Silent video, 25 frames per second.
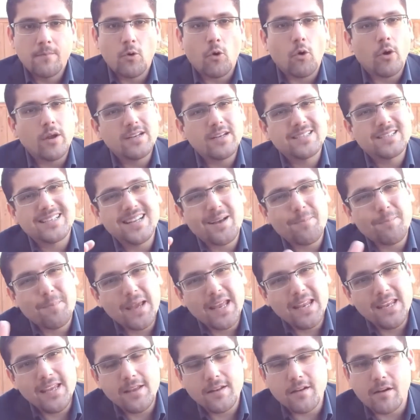or it's an
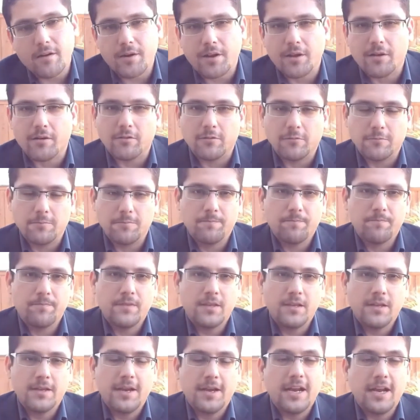opinion article.
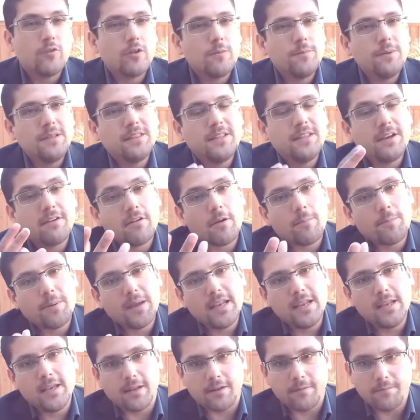It will be their
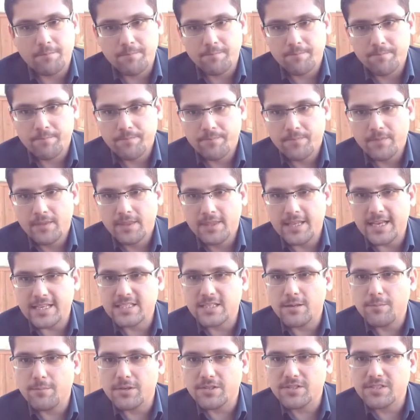opinion.
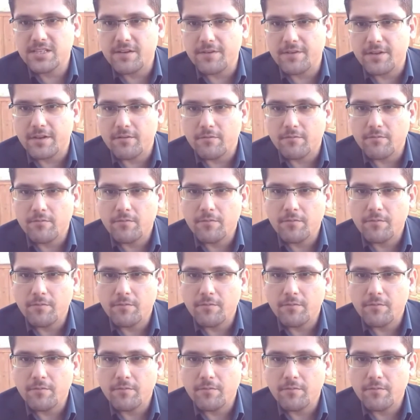That's number seven.